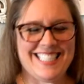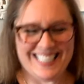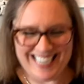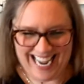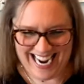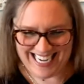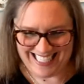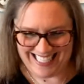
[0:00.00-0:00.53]

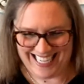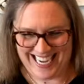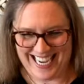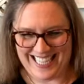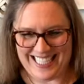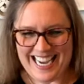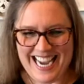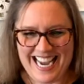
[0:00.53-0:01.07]
Nate
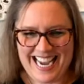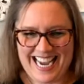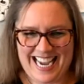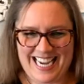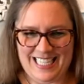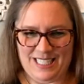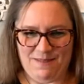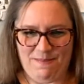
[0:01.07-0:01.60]
says
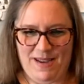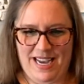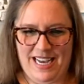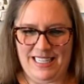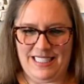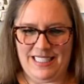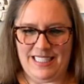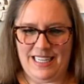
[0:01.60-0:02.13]
he's a
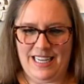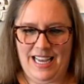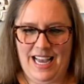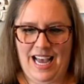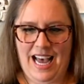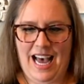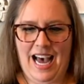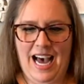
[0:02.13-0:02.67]
mess.
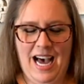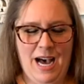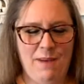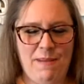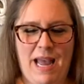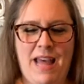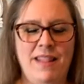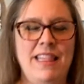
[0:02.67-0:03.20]

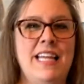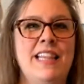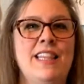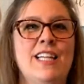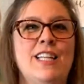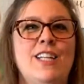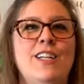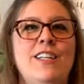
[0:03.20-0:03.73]
Um, and then
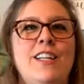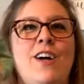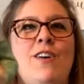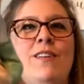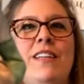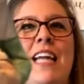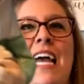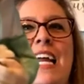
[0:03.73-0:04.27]
the little
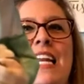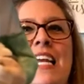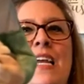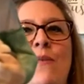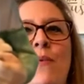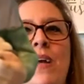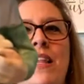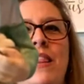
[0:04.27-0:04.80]
old
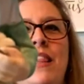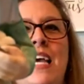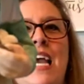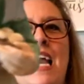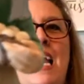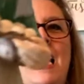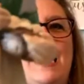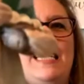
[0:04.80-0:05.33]
lady with the
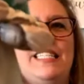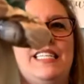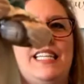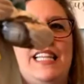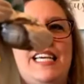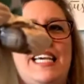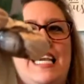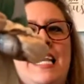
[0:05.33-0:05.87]
eggs
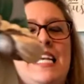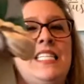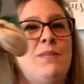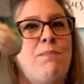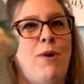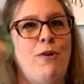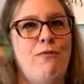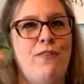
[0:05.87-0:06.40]
and the geese,
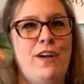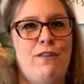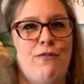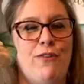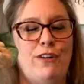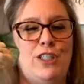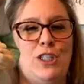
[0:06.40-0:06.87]
perfect for